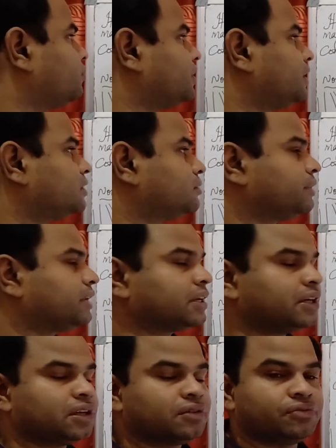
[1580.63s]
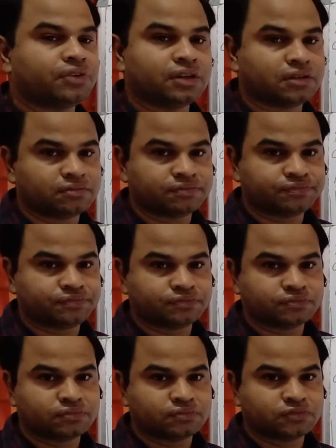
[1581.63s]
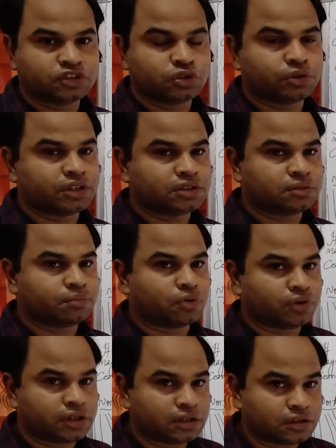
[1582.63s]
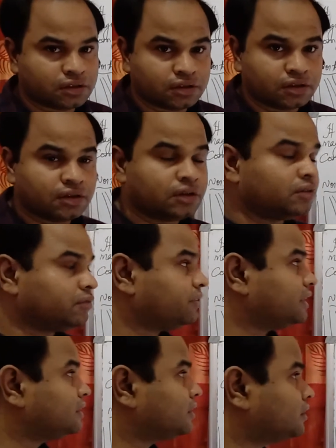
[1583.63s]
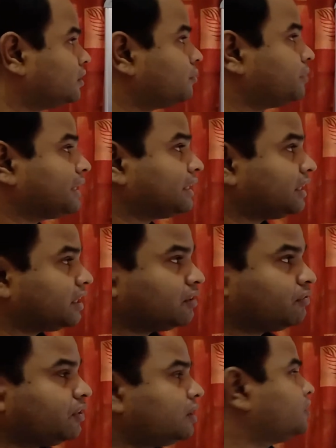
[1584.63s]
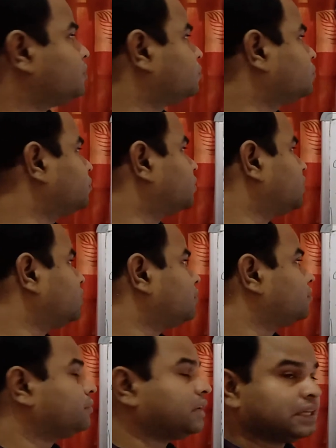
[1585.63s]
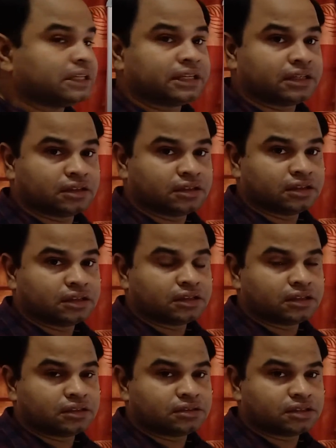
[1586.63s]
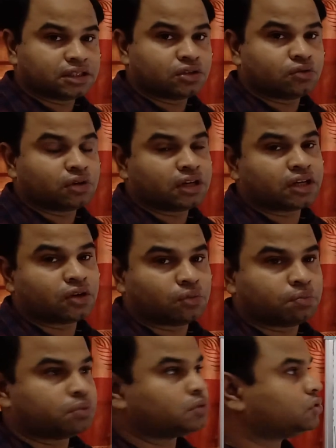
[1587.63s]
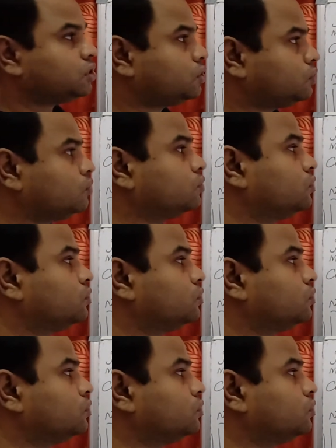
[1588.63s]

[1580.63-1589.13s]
Earth's magnetic field. So it is a point where the magnetic field due to a magnet is equal and opposite to